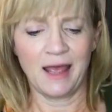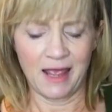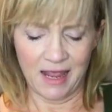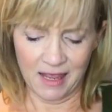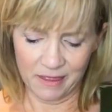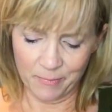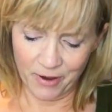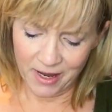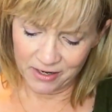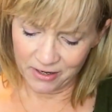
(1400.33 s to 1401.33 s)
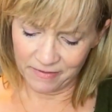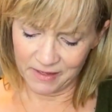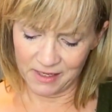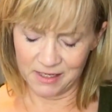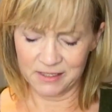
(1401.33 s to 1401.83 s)
And the brand on
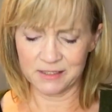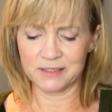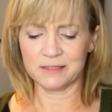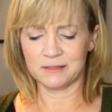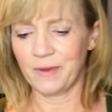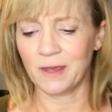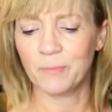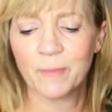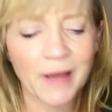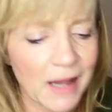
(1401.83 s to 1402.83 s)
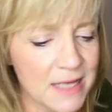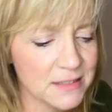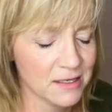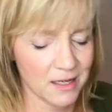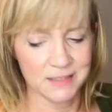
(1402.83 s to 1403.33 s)
these, I'm gonna put my
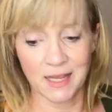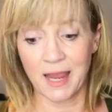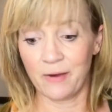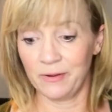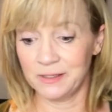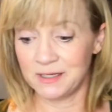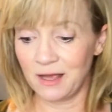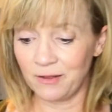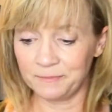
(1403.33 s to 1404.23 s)
glasses on because I can't really tell.